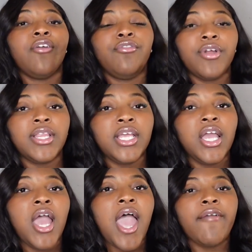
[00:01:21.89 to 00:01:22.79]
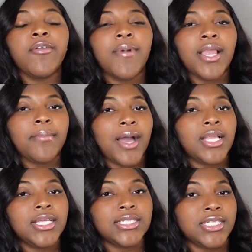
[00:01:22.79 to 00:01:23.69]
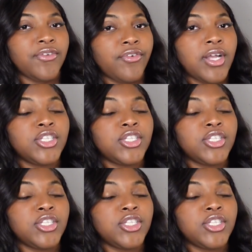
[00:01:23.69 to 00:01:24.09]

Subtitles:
Really, everybody's body is different,